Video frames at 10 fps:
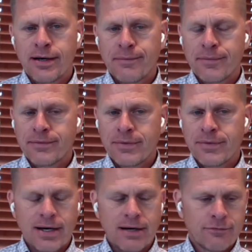
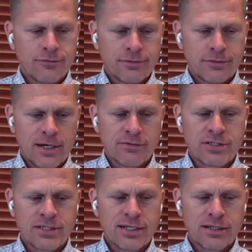
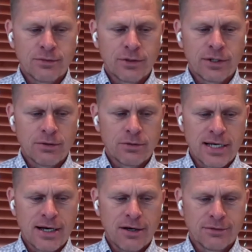I've seen it when I
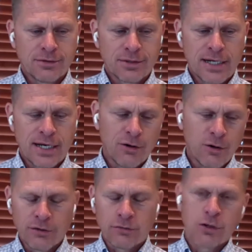was out
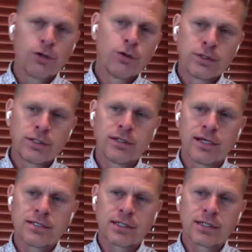kind of on the road